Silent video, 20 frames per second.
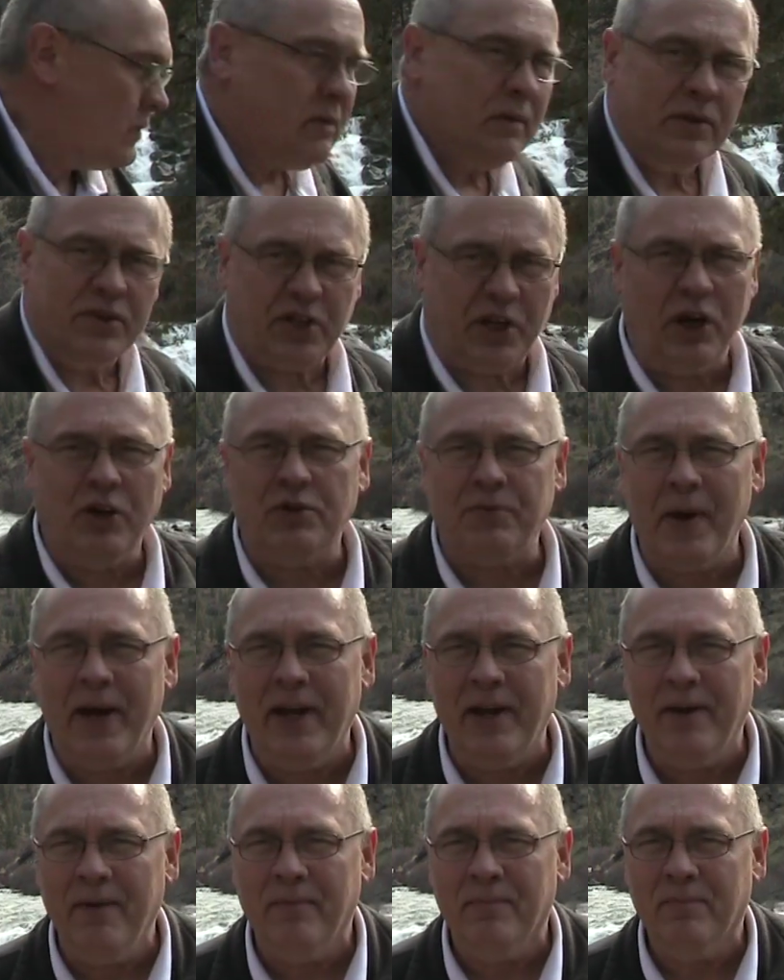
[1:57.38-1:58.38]
Excuse
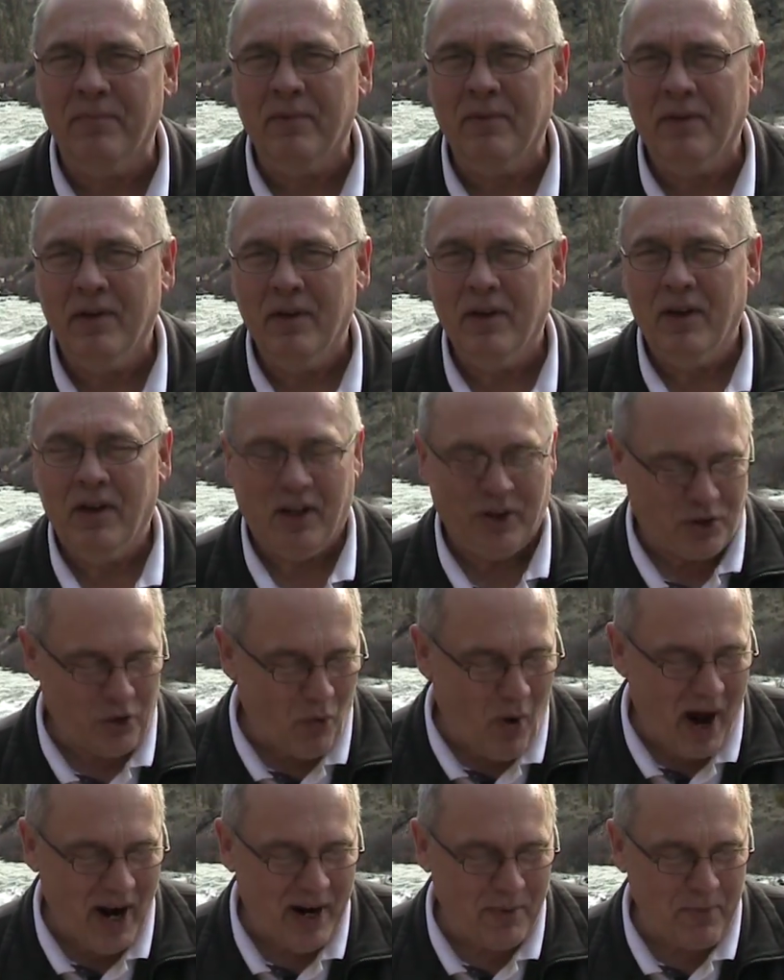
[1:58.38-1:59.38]
me, do
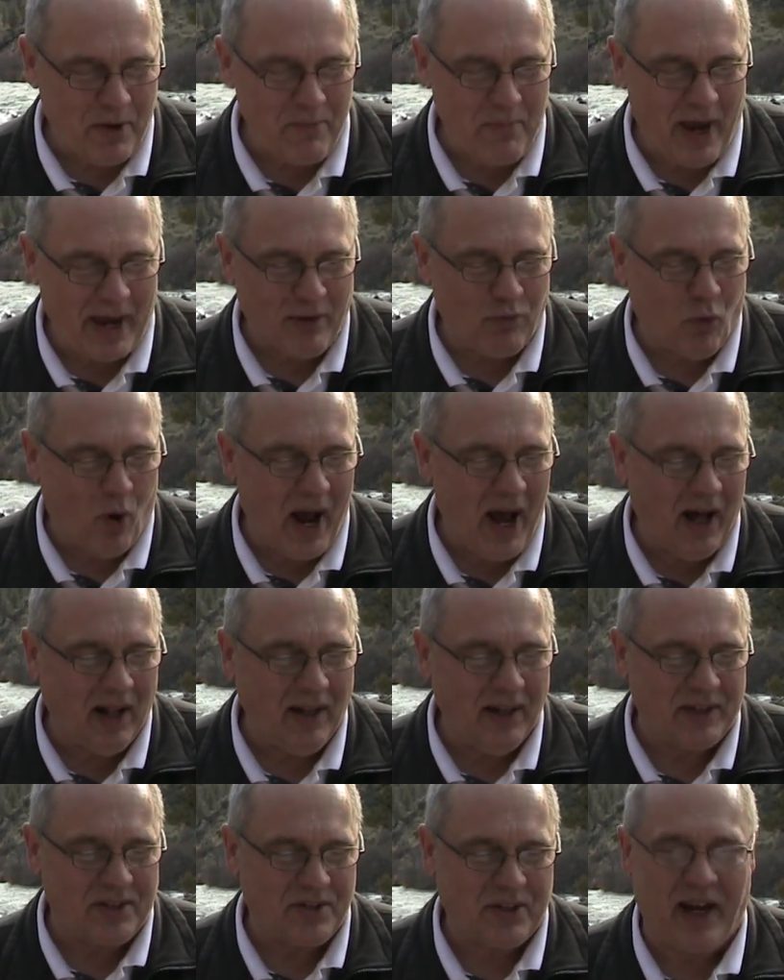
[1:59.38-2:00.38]
you want to be made
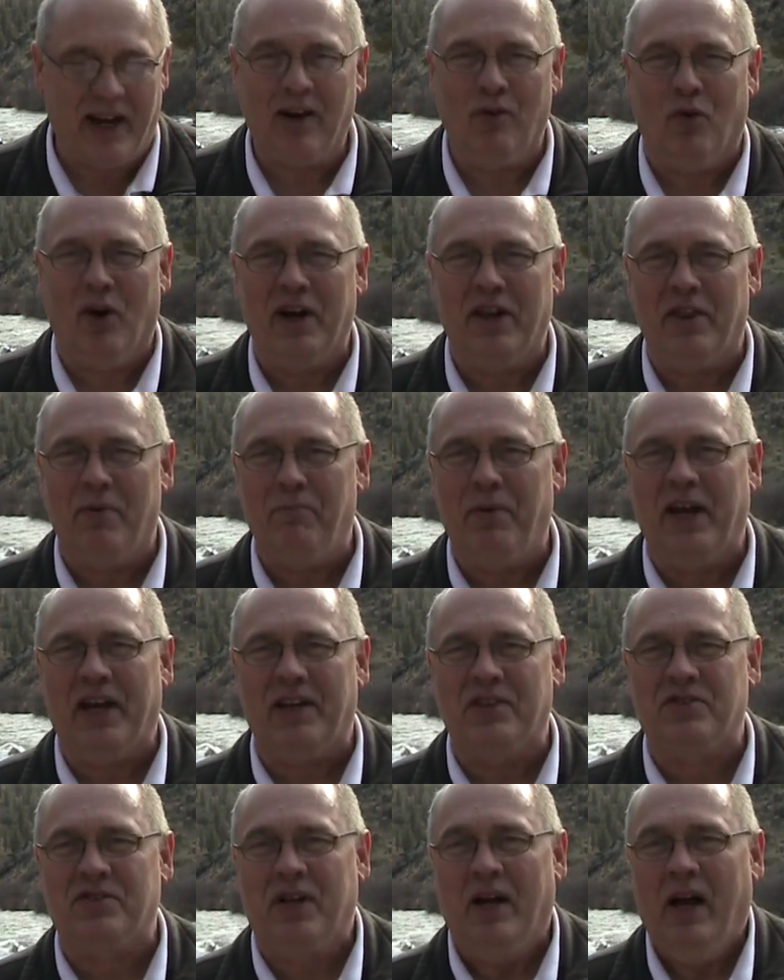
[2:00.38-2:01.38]
well? It's kind of one of the
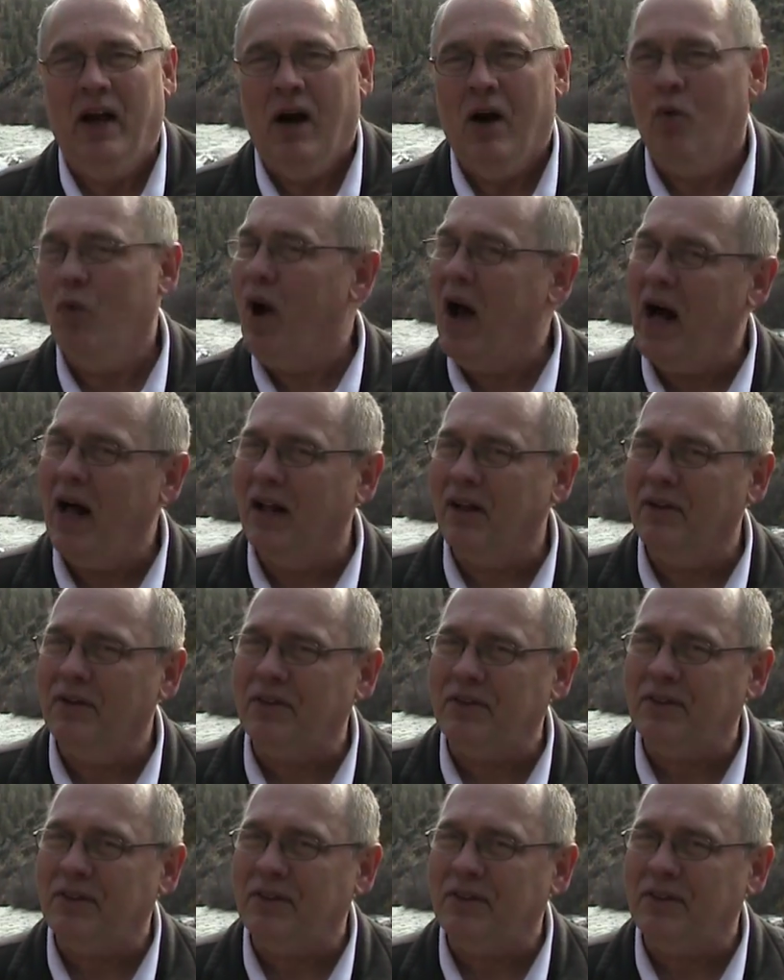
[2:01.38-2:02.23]
biggest, well,